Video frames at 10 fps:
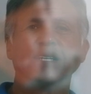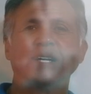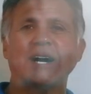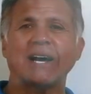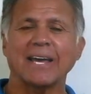
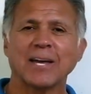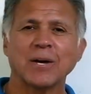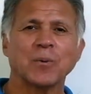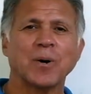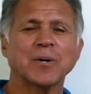Hi,
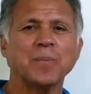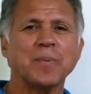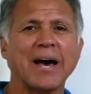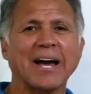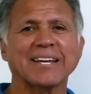welcome
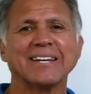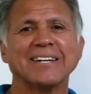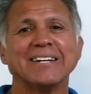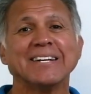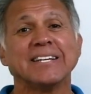back.
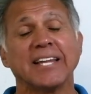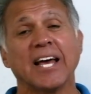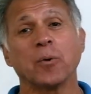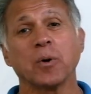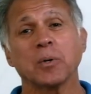
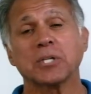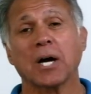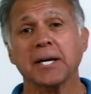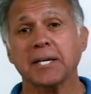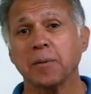Now, we were
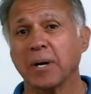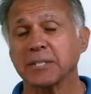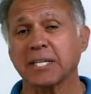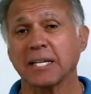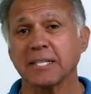talking
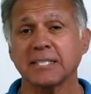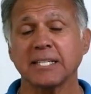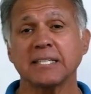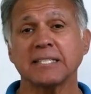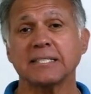about
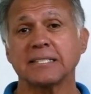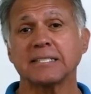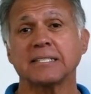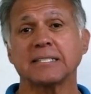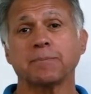skeleton
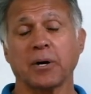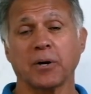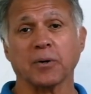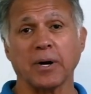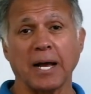
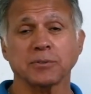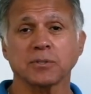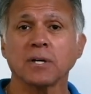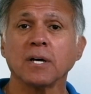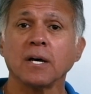
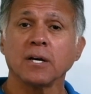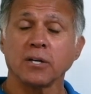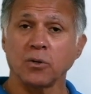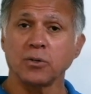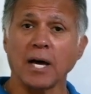paragraphs.
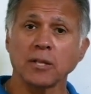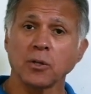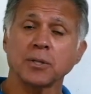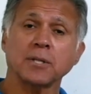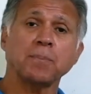You
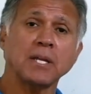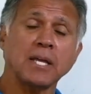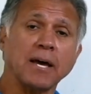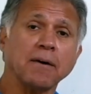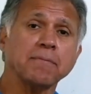downloaded the
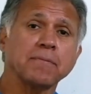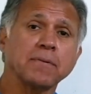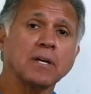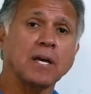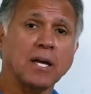PDF
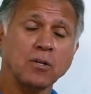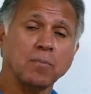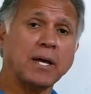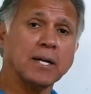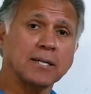and you
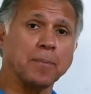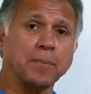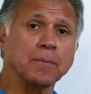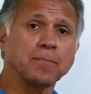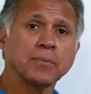made a
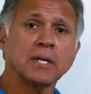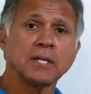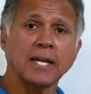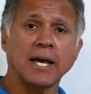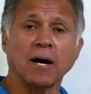couple.
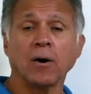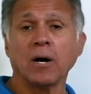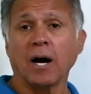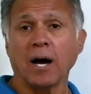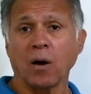Now,
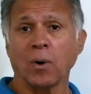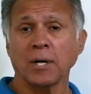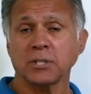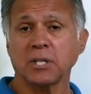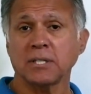I
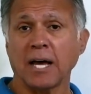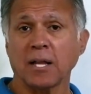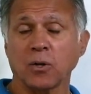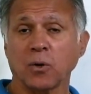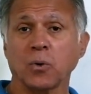want you to
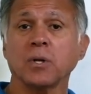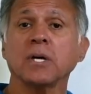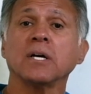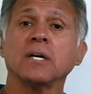download